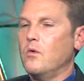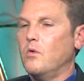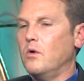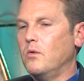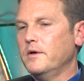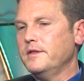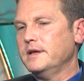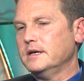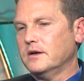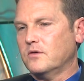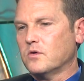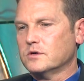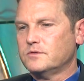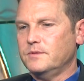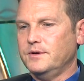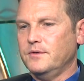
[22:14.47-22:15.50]
Well, one thing, of
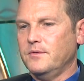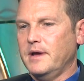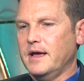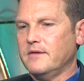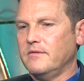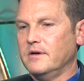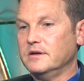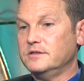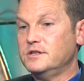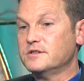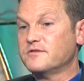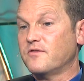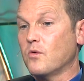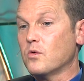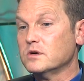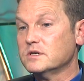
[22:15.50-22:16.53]
course, we do, we have uh, just
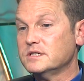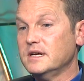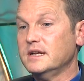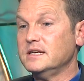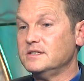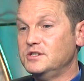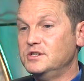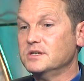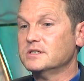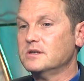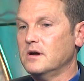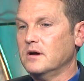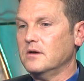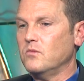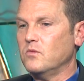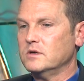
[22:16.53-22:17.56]
four studies just
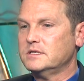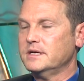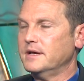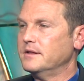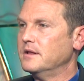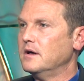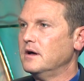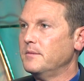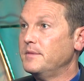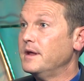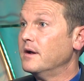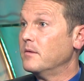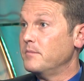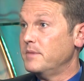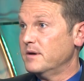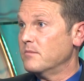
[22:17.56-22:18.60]
on, once again, the update
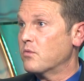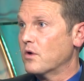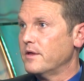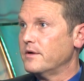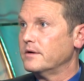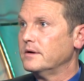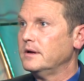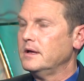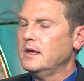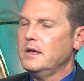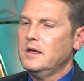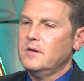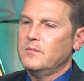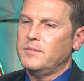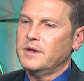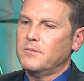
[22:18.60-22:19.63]
on Big Brother.
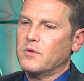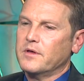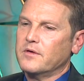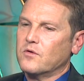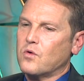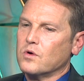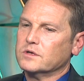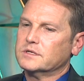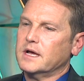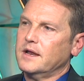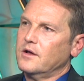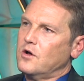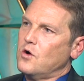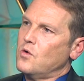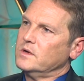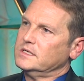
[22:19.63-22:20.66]
Big Brother, of course, kind
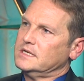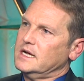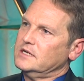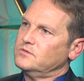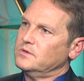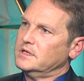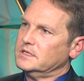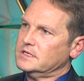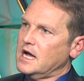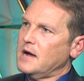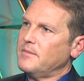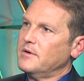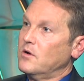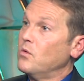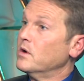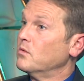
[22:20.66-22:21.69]
of coincides with the
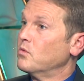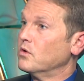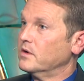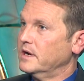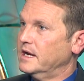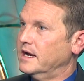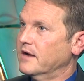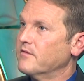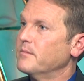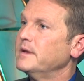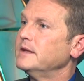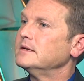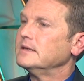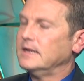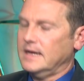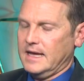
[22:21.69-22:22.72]
topic, one world government.
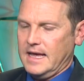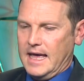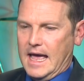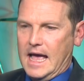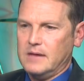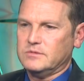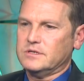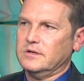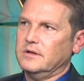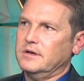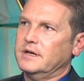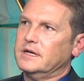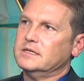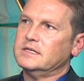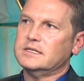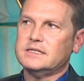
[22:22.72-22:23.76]
Society. Absolutely,
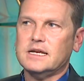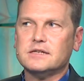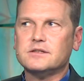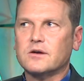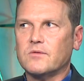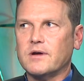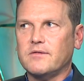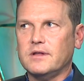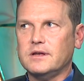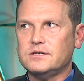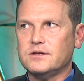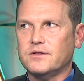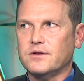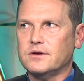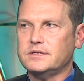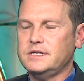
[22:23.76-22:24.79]
because it says there in
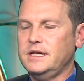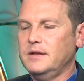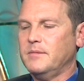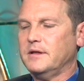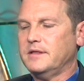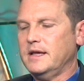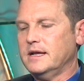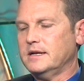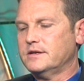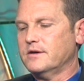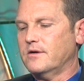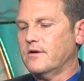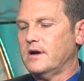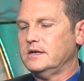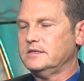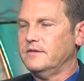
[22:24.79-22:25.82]
Revelation thirteen about the
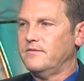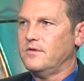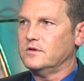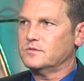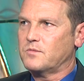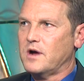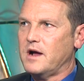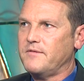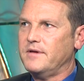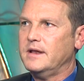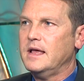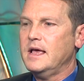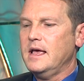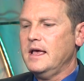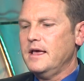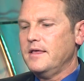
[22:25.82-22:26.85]
Antichrist and the false prophet,
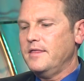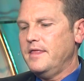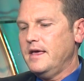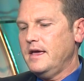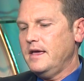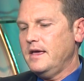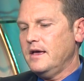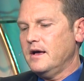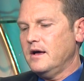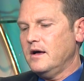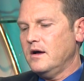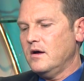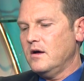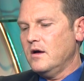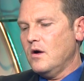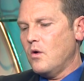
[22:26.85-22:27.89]
they
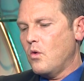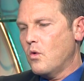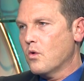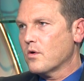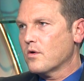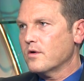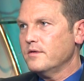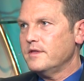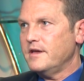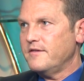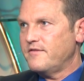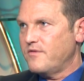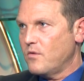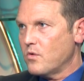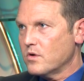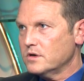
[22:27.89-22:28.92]
uh, order, they
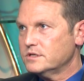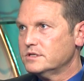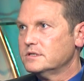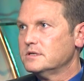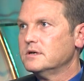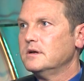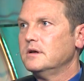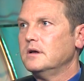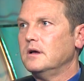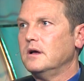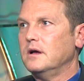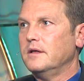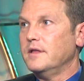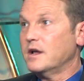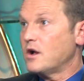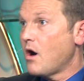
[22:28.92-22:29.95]
force, yeah.
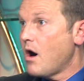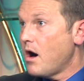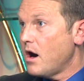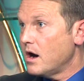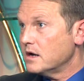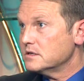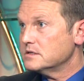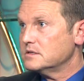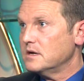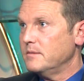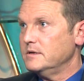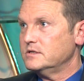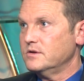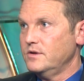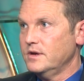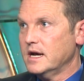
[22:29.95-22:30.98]
uh, they cause. I
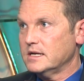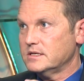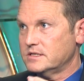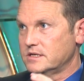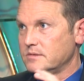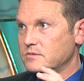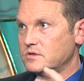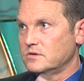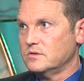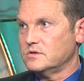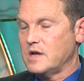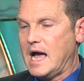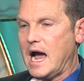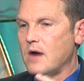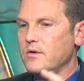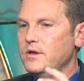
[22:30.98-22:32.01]
mean, so you got they some, compel. So
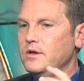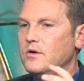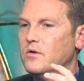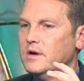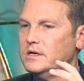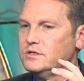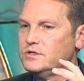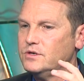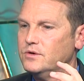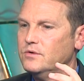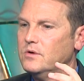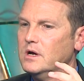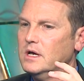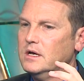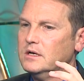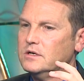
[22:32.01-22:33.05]
how are you going to
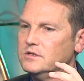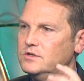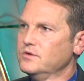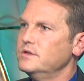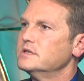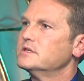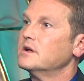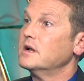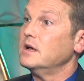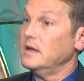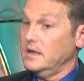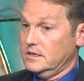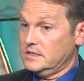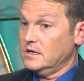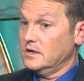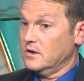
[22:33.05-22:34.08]
do this on a,
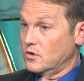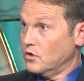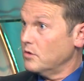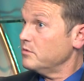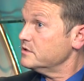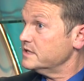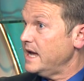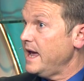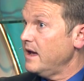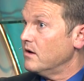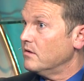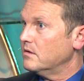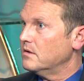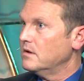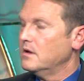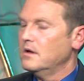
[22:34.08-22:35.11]
on a, on a global scale?
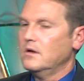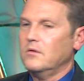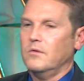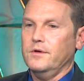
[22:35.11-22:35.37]
Global, yeah.